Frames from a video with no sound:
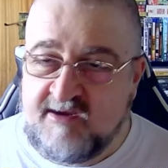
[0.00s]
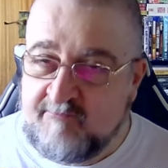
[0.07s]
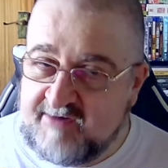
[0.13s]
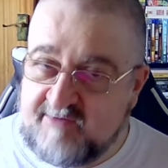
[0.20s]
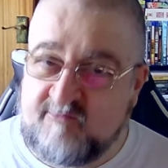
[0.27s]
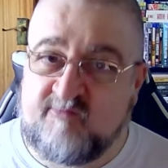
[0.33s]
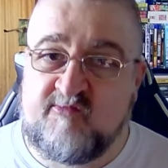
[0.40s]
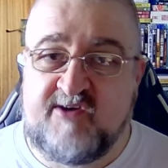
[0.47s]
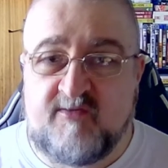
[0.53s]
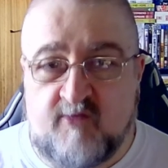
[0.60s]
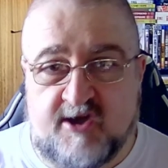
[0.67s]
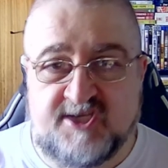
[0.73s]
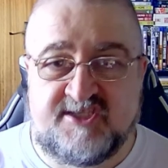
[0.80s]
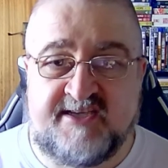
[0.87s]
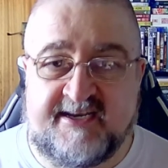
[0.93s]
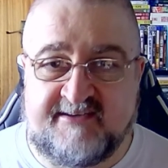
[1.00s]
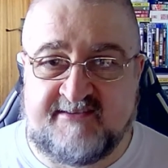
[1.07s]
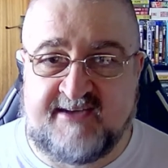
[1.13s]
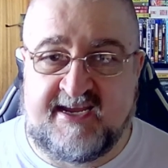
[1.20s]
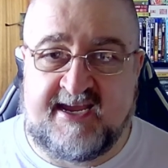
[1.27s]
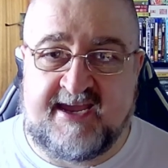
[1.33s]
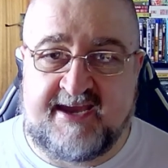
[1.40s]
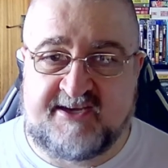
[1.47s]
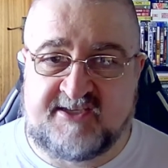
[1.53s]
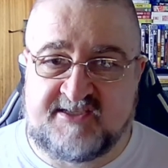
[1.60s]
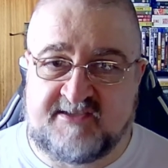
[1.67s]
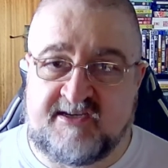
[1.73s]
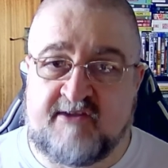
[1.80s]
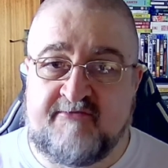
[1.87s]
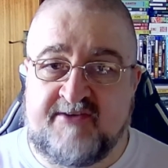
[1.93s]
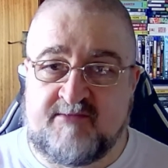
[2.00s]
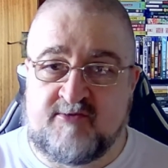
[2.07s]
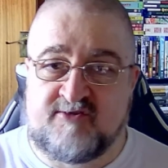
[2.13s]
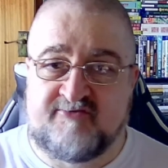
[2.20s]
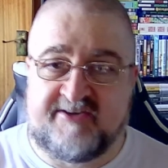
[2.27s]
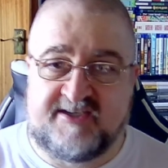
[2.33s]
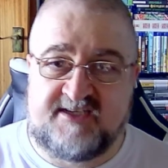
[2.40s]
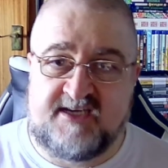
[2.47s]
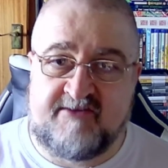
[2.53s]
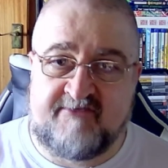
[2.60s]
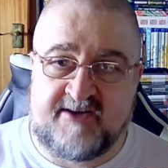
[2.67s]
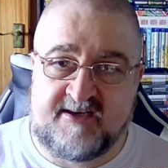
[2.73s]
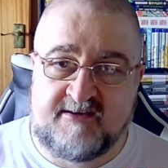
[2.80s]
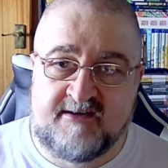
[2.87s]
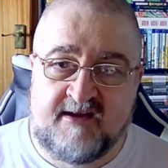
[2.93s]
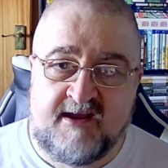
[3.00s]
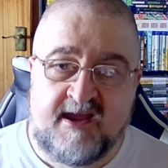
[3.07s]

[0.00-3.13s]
But I'm rewatching it because it's now available on Criterion.